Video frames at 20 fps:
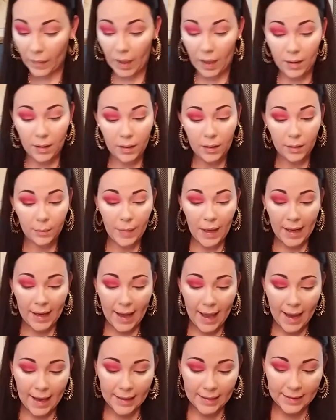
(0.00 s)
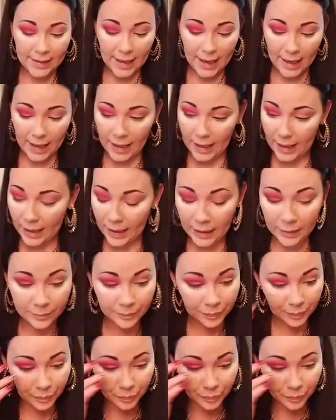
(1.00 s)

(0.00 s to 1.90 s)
And as a